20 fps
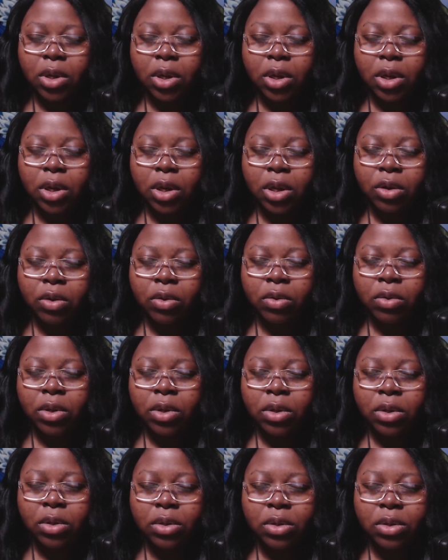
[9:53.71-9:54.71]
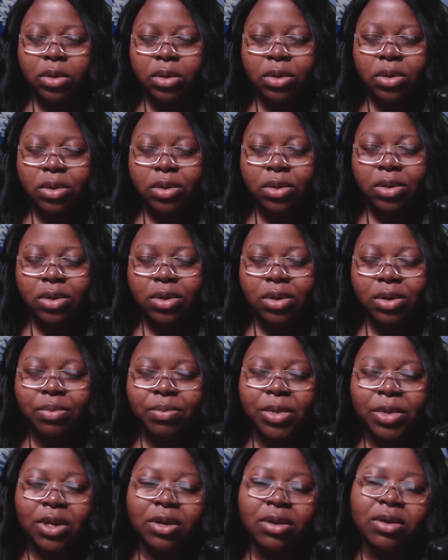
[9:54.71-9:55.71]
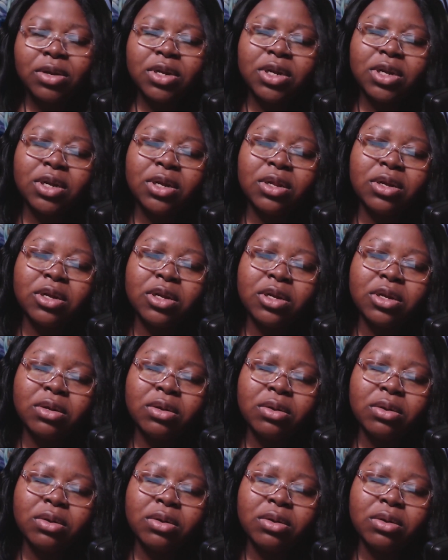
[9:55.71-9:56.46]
Leon, oh my gosh, English,